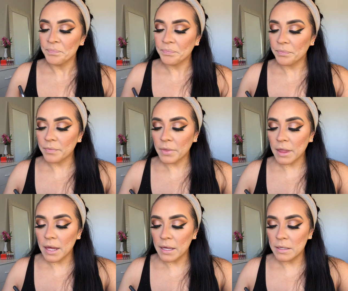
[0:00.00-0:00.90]

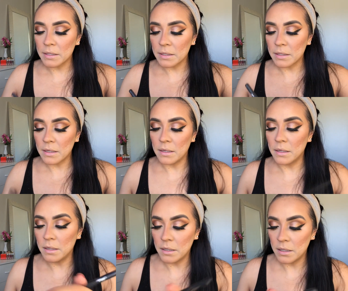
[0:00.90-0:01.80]

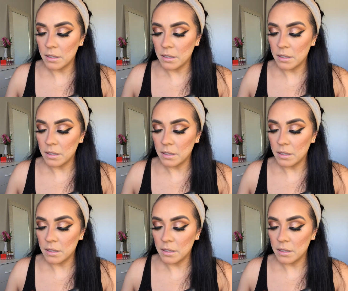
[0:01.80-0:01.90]
(silence)